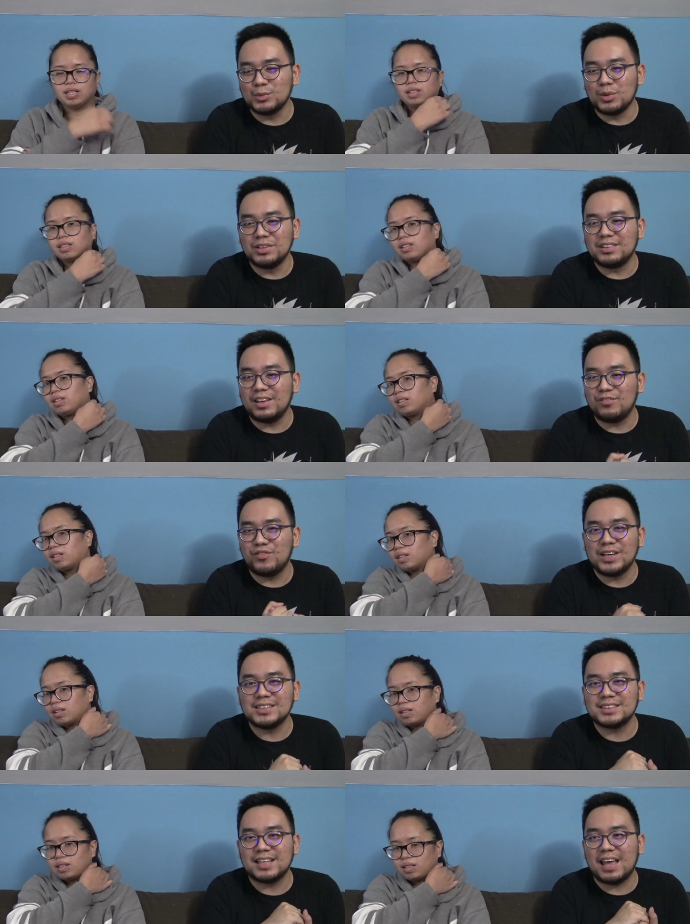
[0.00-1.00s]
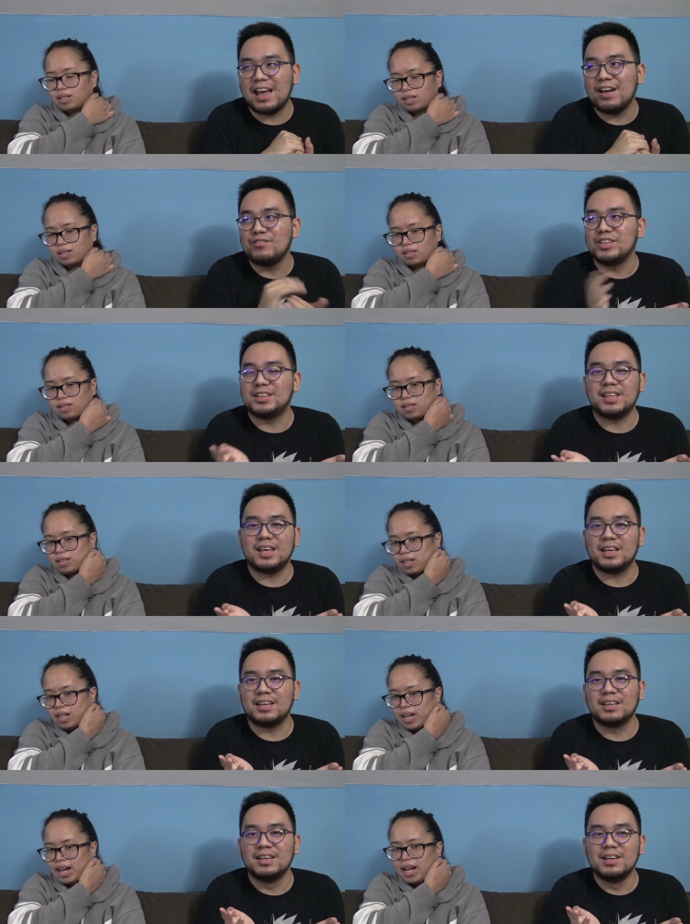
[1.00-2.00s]
Speaker 1: one, they fixed everything.
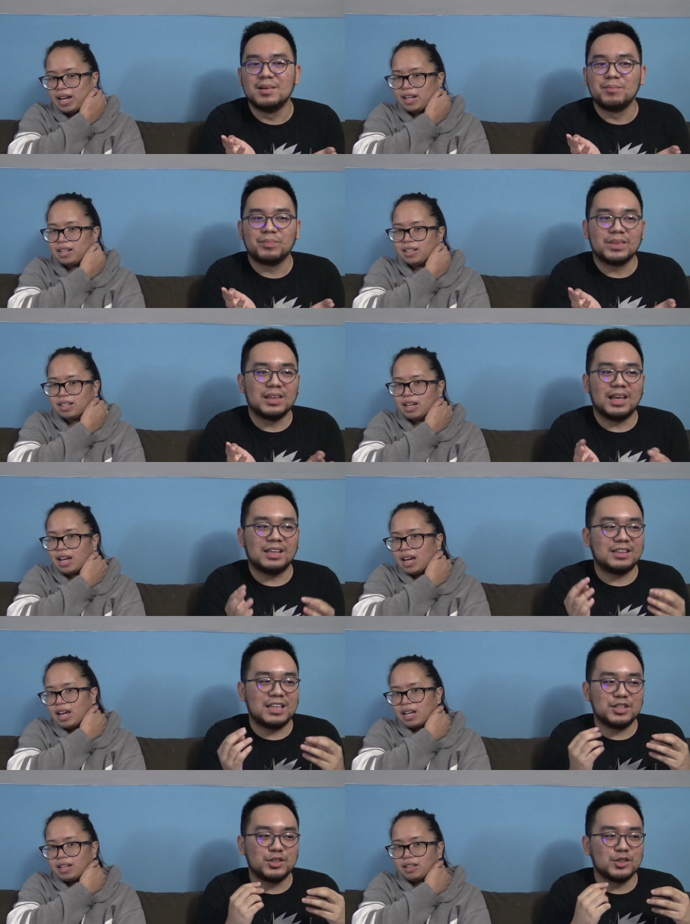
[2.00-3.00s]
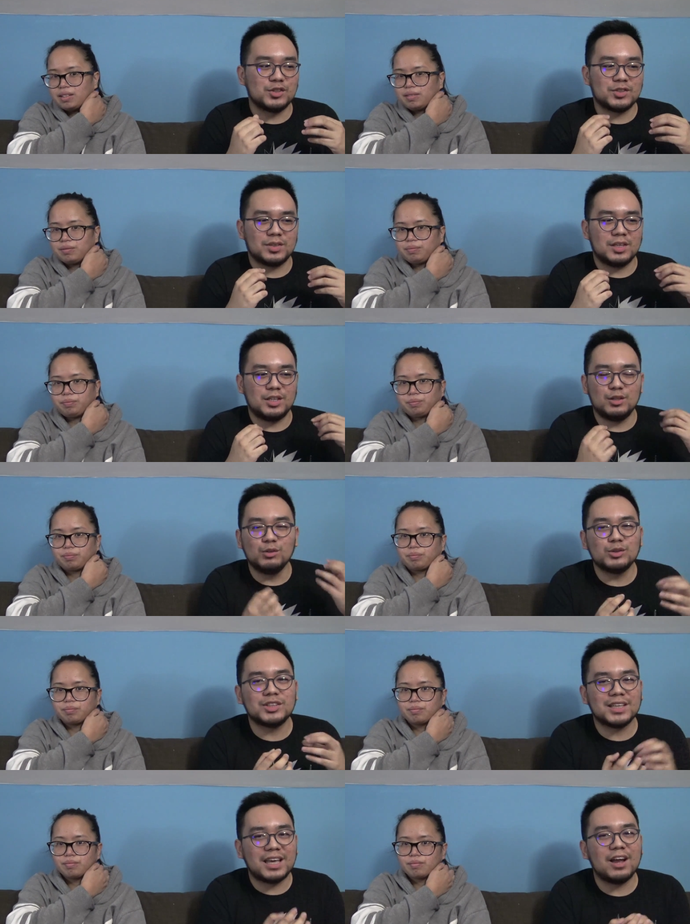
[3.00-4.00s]
Yeah. Like they just used
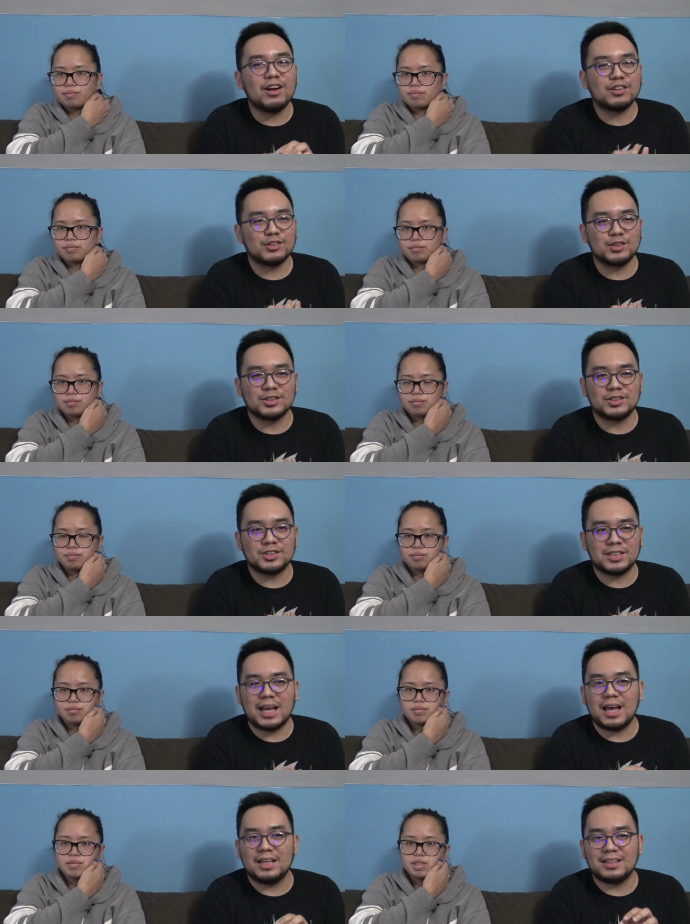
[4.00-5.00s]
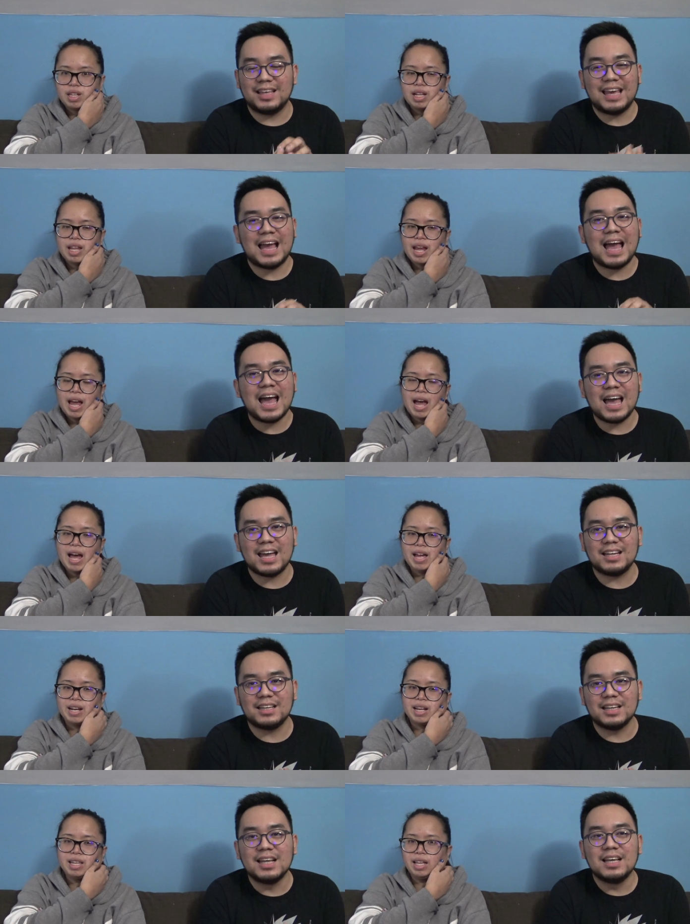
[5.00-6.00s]
the characters that they, that they had.
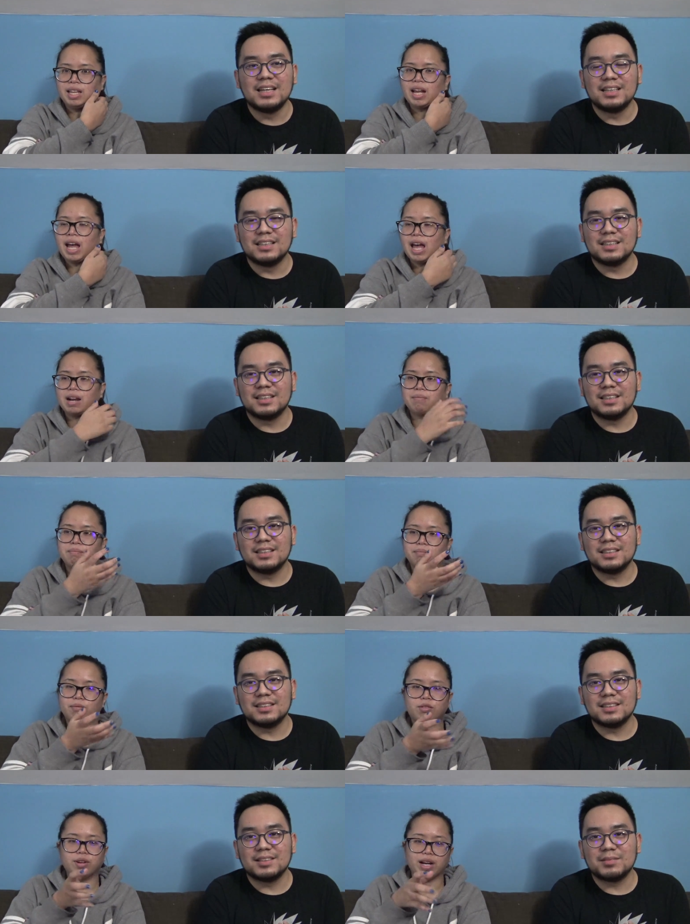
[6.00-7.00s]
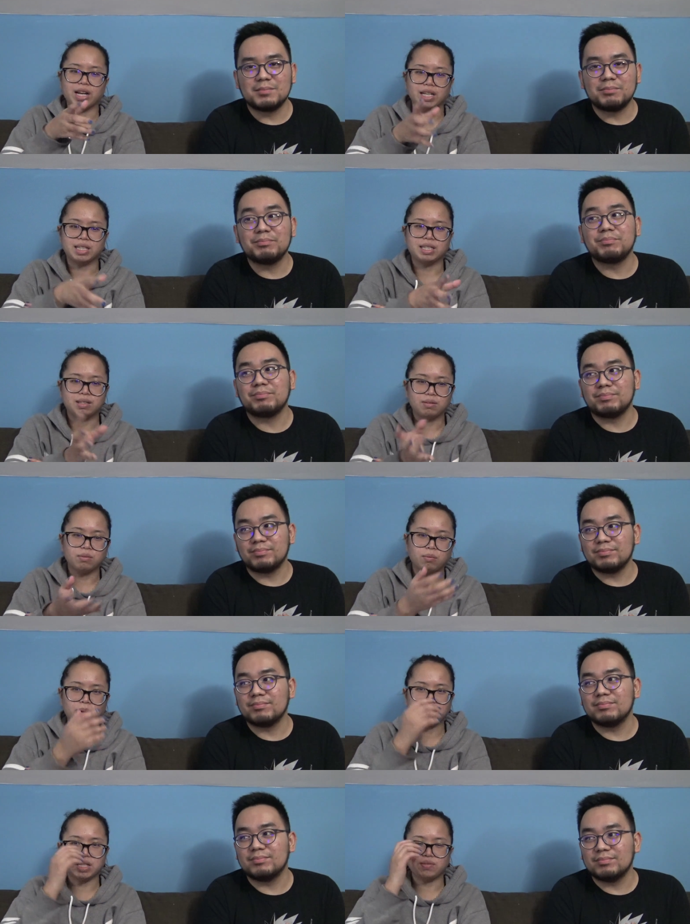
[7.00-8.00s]
had,
Speaker 2: and then they kind of created
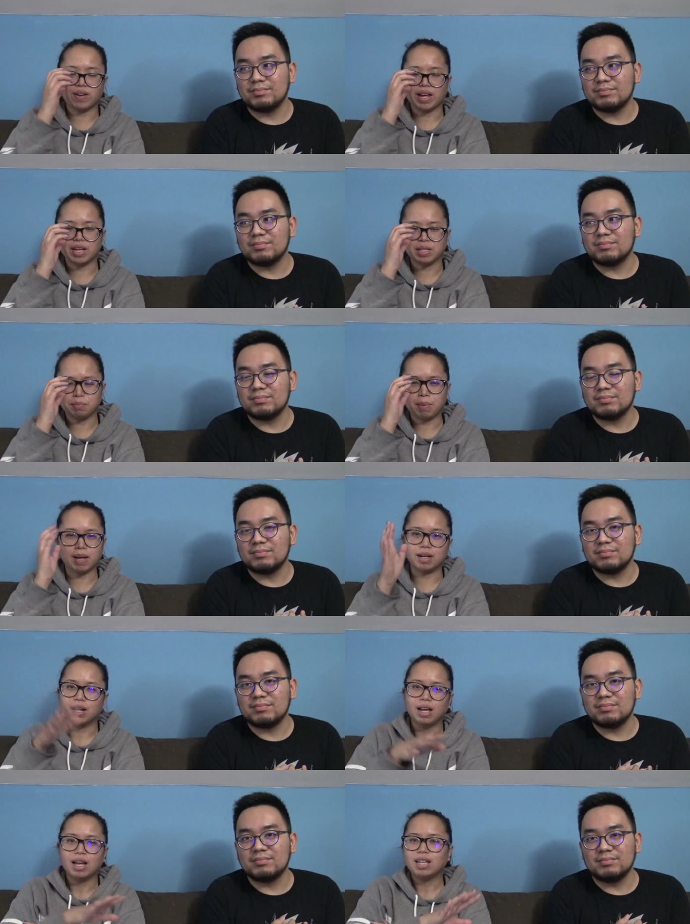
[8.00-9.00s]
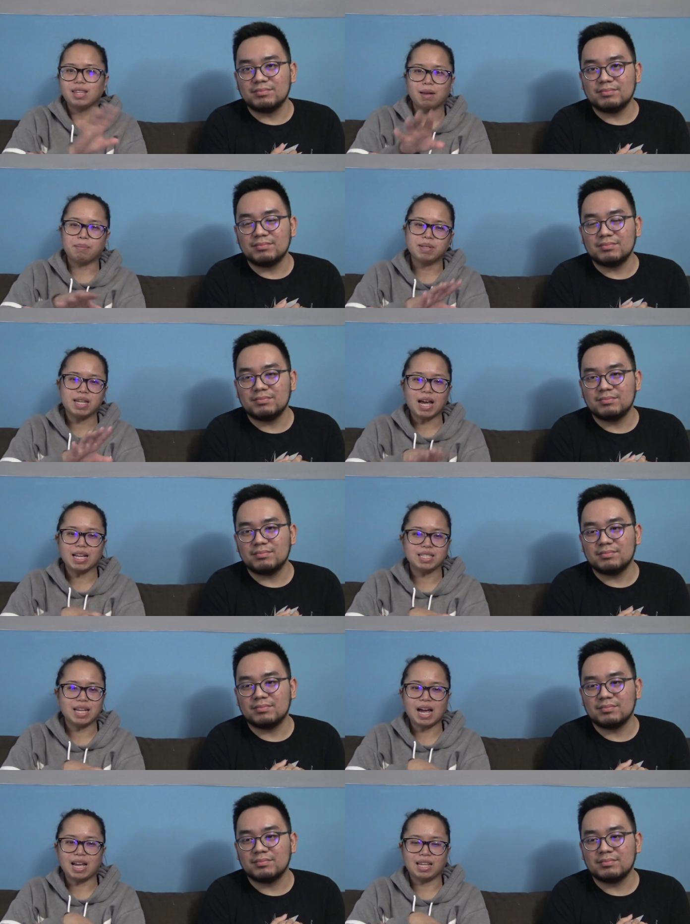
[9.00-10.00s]
what's his face, but besides
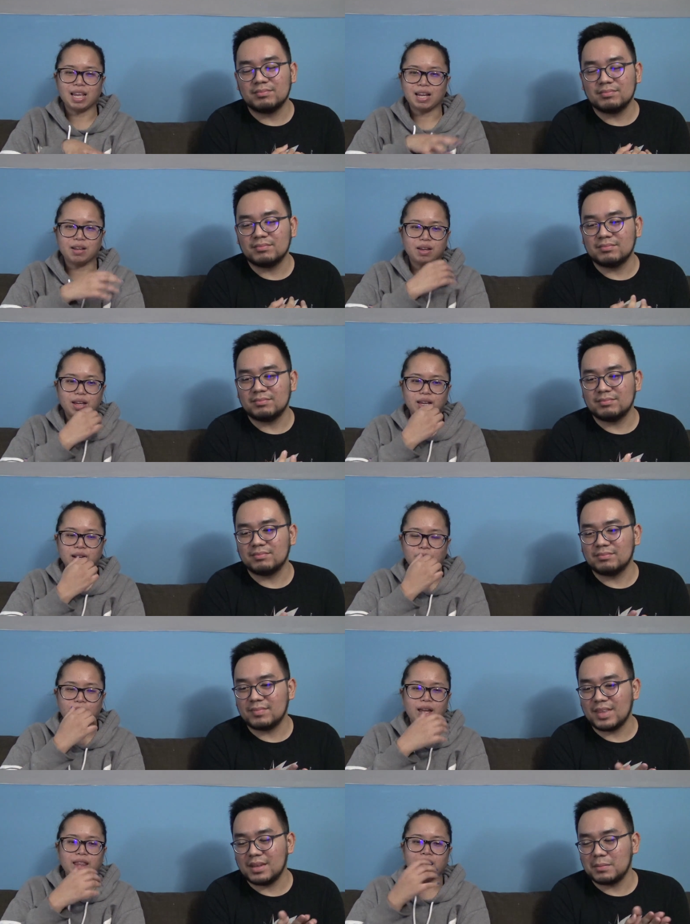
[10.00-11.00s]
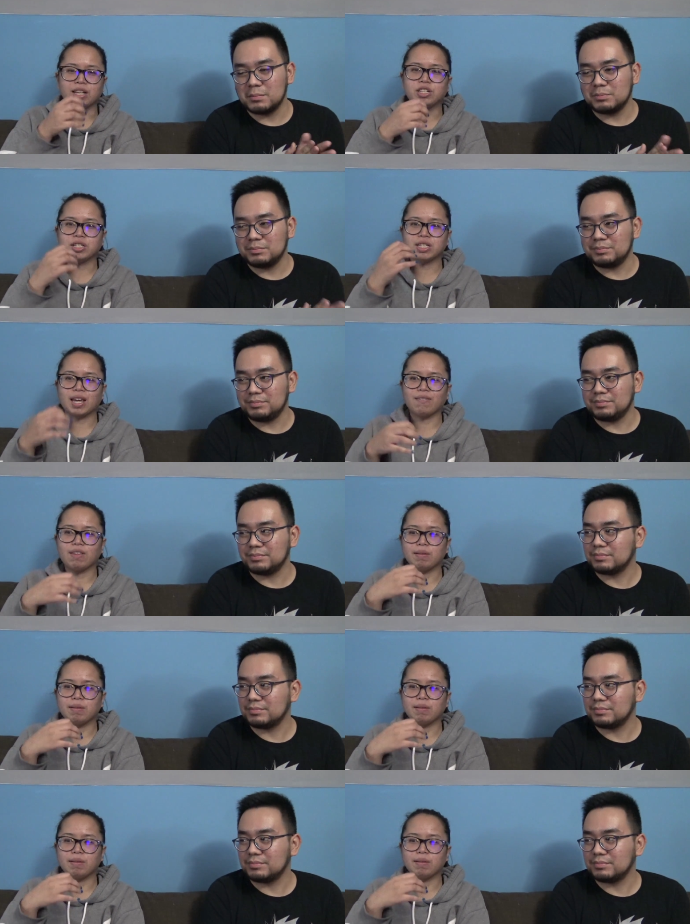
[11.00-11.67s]
that, like, you know, they just give